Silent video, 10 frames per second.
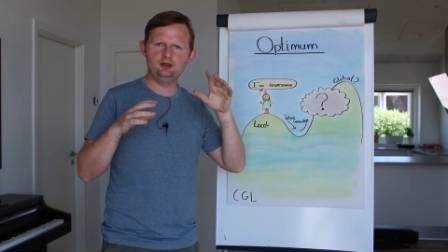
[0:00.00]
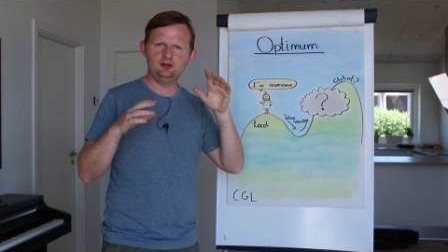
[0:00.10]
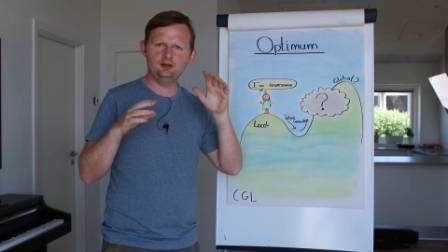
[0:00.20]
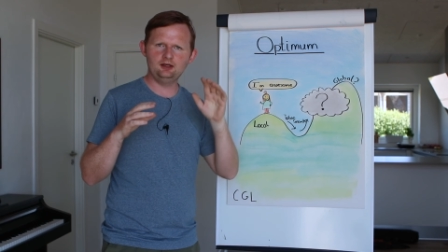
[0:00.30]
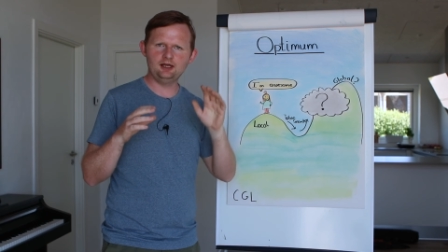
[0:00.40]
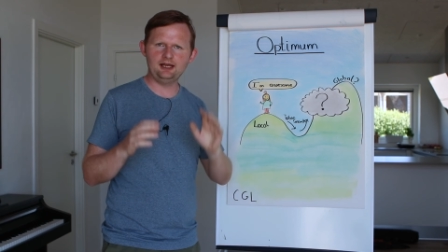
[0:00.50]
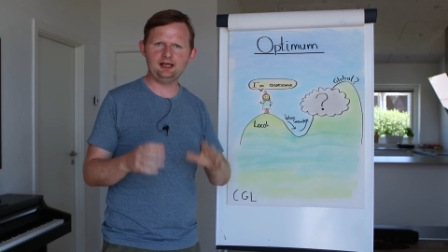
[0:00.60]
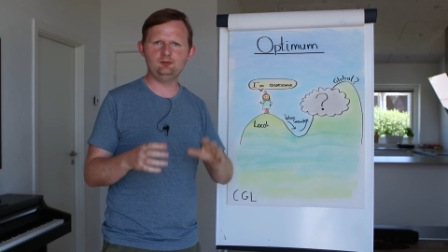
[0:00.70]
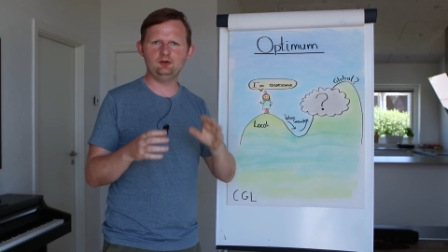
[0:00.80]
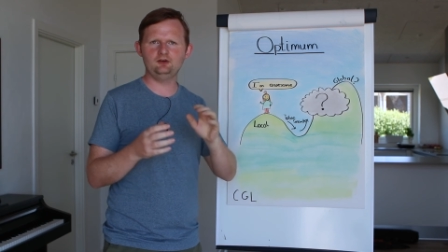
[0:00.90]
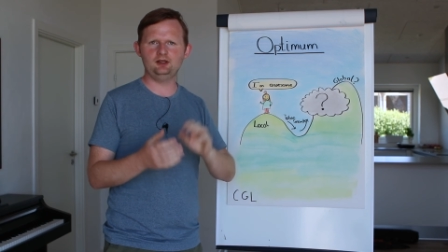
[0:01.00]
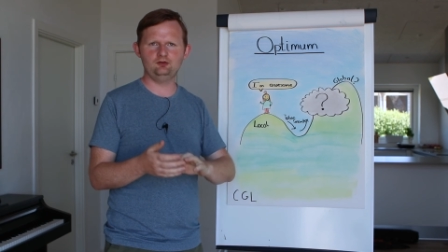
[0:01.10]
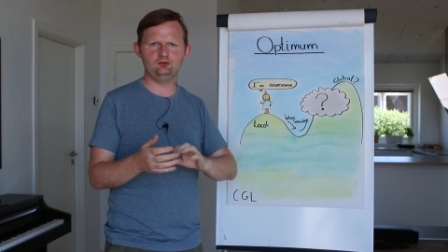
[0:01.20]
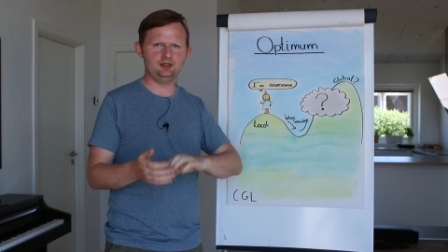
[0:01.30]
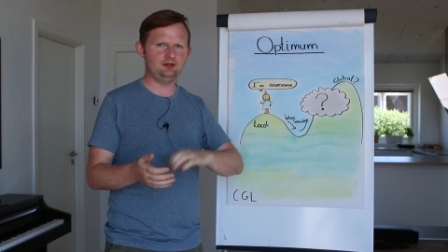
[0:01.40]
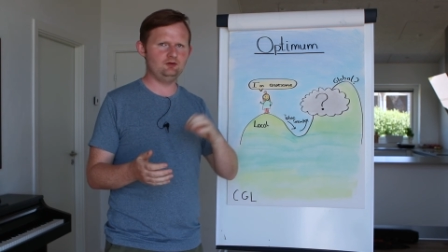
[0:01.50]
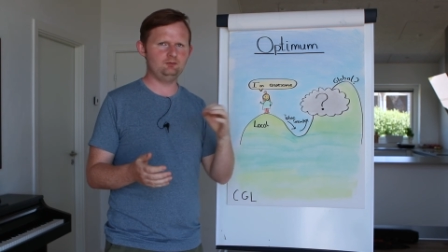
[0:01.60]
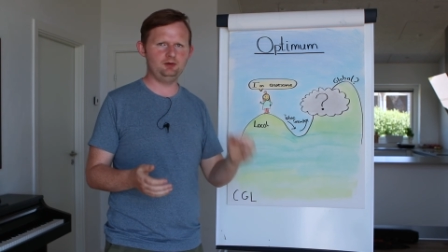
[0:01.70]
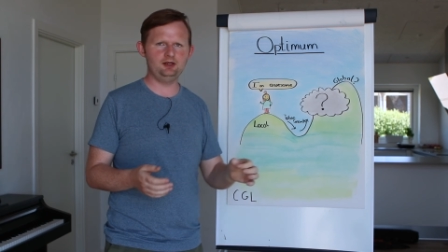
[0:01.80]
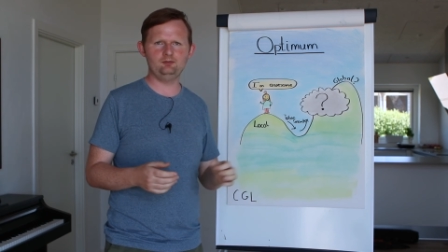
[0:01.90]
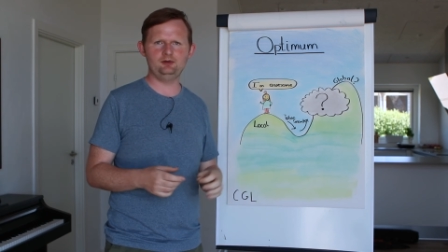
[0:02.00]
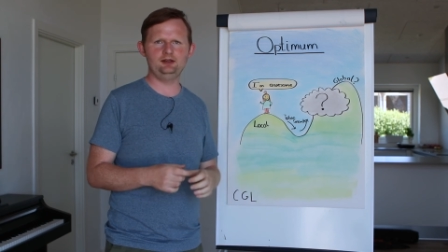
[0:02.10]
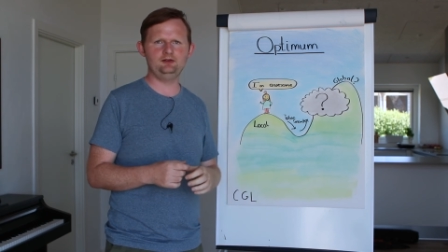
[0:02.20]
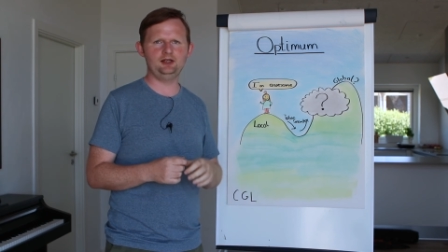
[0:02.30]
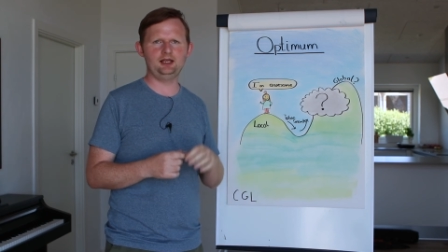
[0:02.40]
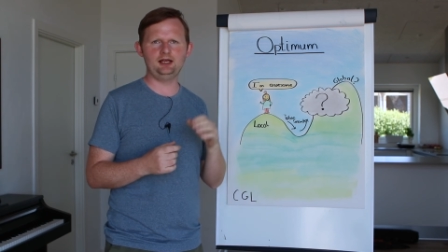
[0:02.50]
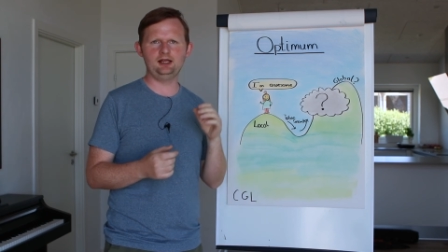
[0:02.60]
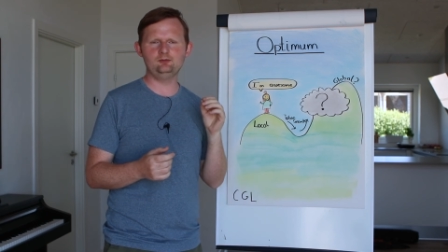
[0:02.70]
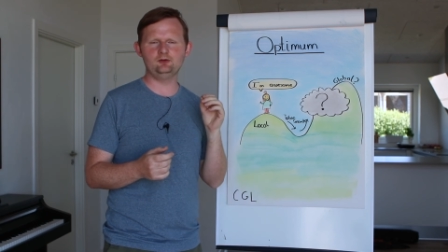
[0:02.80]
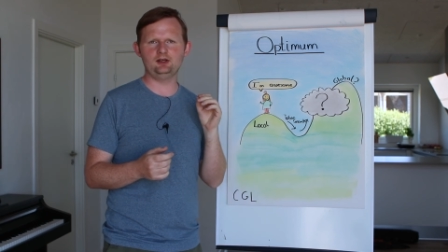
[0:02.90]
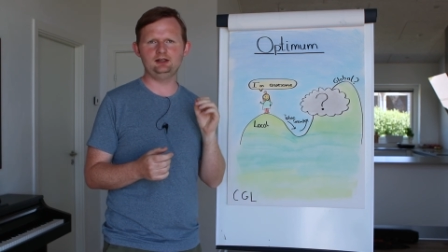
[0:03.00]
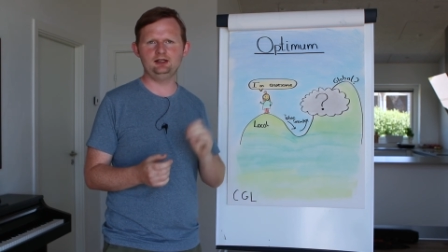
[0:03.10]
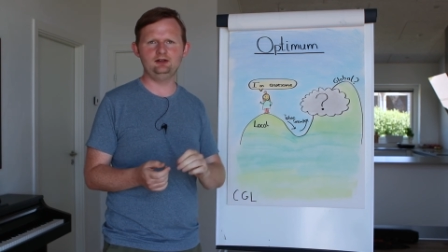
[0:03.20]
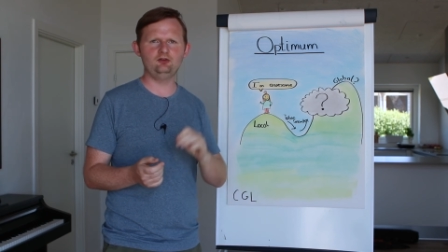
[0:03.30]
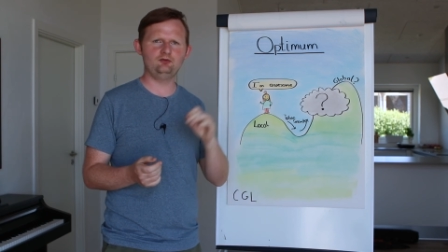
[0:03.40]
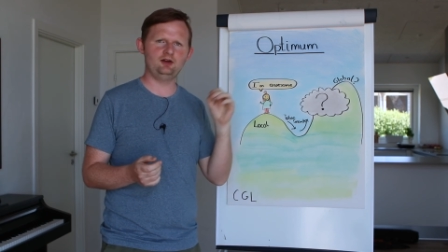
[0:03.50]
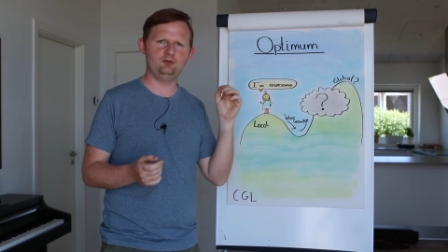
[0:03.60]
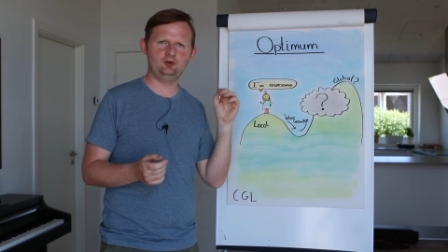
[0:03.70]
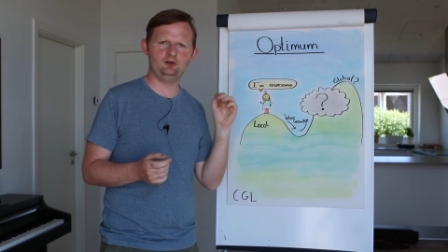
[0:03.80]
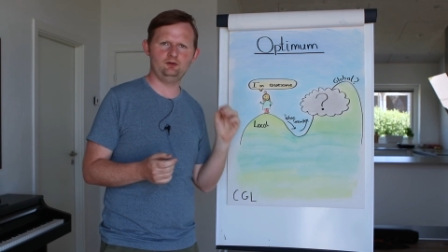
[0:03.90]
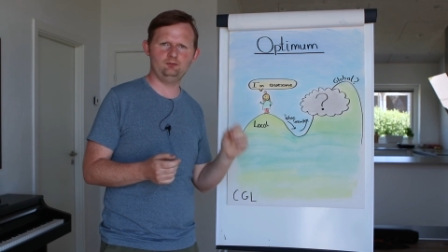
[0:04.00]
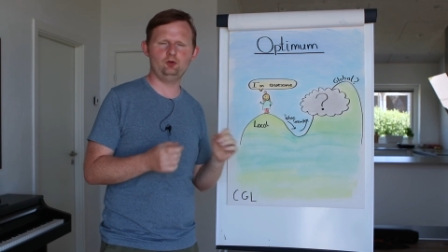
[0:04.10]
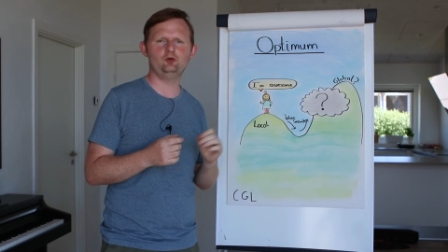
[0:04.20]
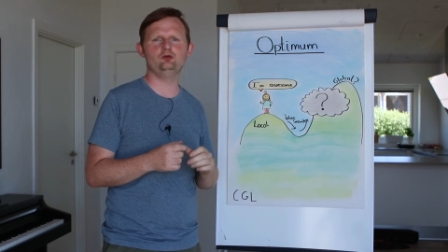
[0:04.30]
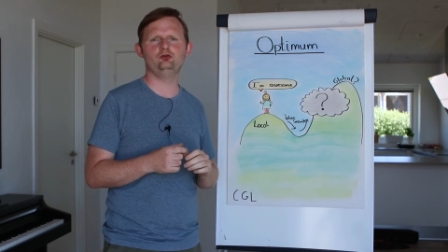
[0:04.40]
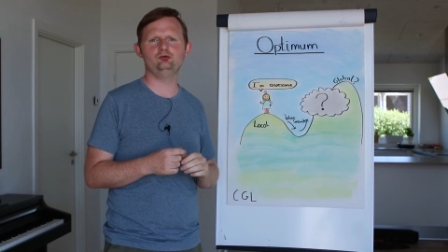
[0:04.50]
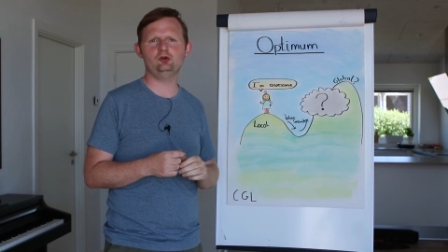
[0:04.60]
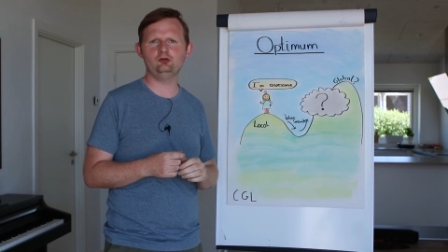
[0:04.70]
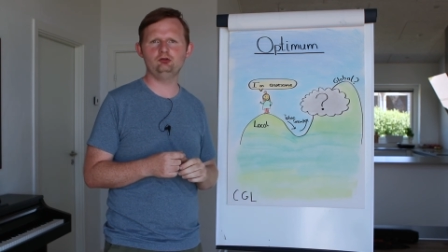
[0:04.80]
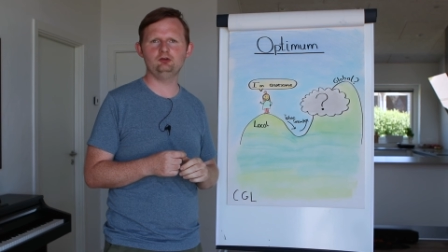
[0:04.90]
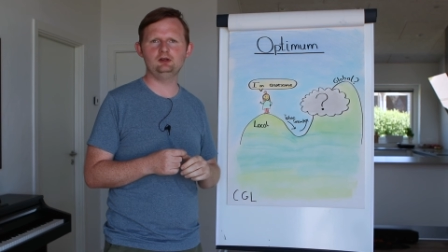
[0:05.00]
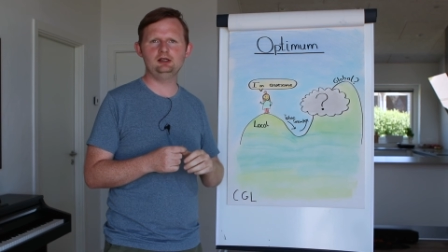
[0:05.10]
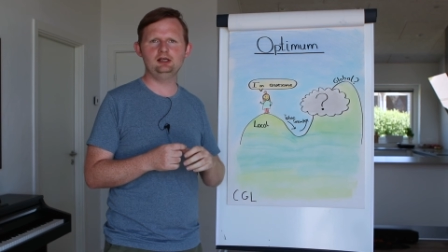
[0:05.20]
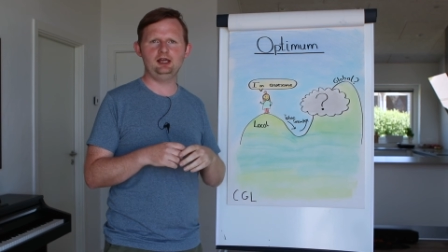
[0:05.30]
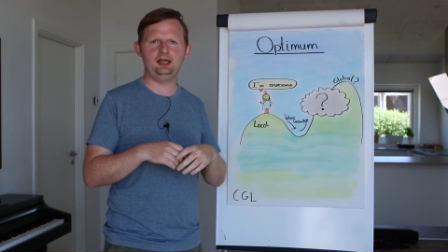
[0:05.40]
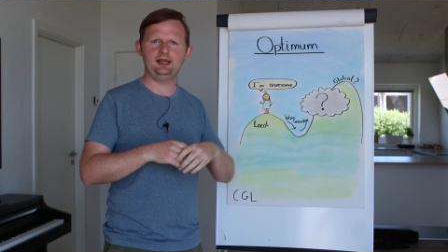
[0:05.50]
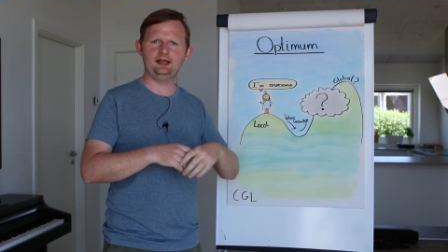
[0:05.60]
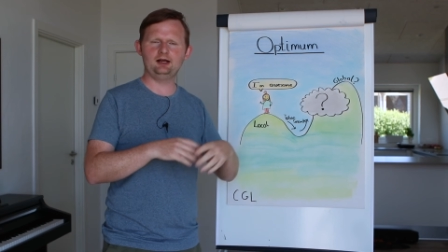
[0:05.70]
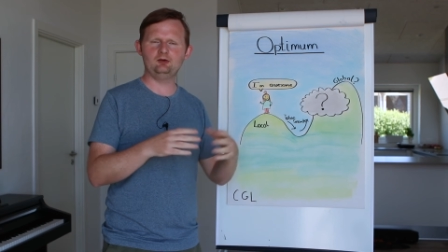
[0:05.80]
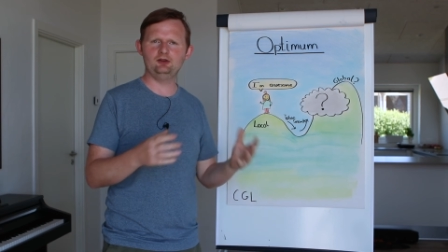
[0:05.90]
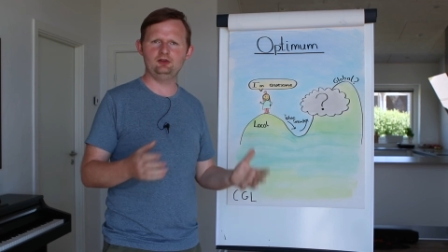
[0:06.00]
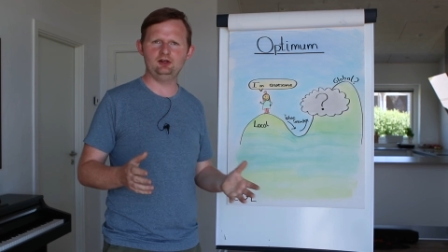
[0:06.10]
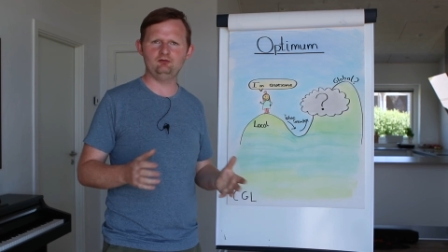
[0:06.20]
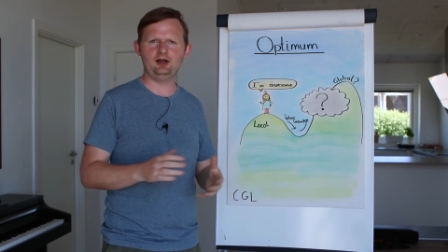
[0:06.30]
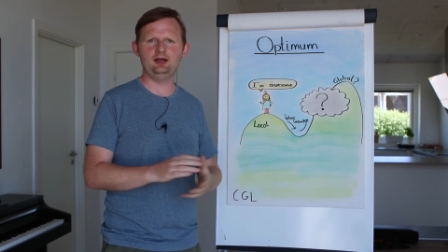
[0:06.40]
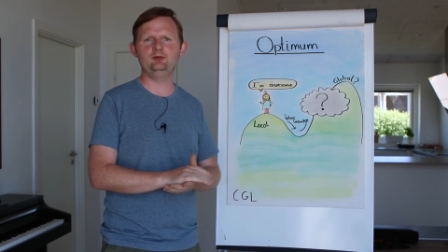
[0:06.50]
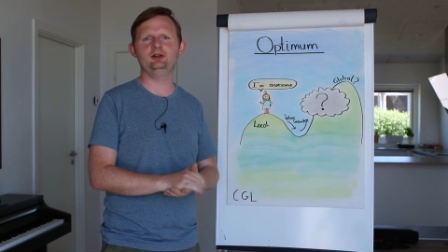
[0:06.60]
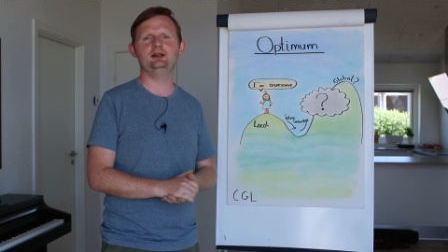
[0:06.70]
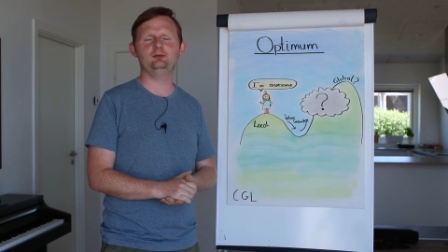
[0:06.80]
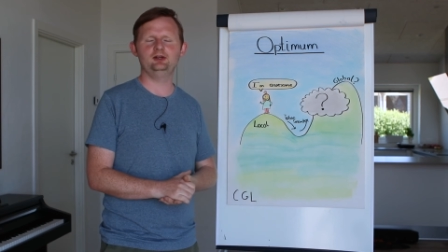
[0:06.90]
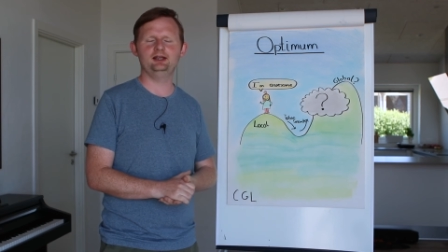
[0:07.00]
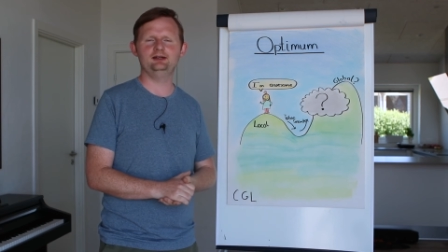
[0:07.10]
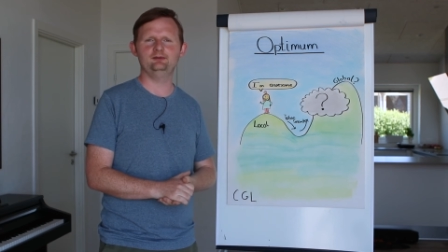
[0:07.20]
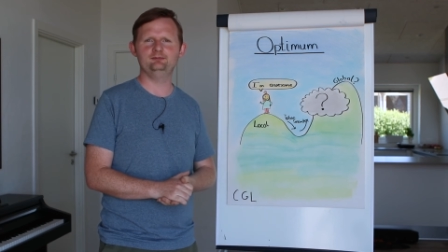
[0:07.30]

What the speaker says: it can help us get to an even better place. It can help us identify what is important to us and the environment that we are in.